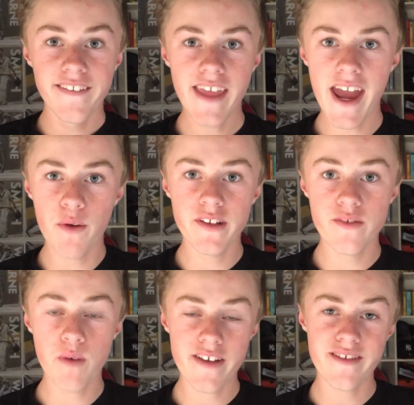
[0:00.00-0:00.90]
Now, with this
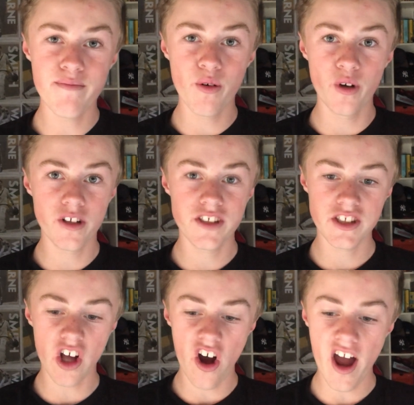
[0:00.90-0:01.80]
Western Bulldogs
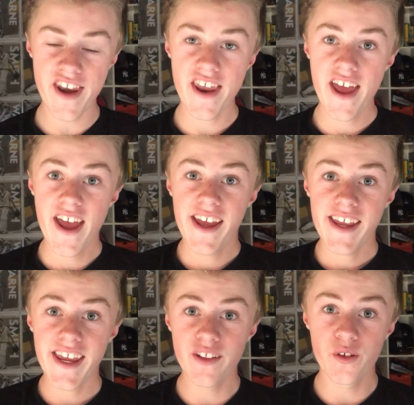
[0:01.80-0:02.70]
design,
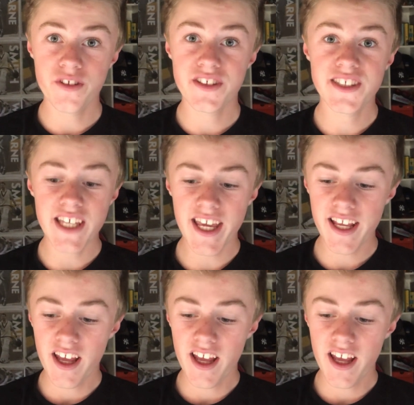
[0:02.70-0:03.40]
it looks sick.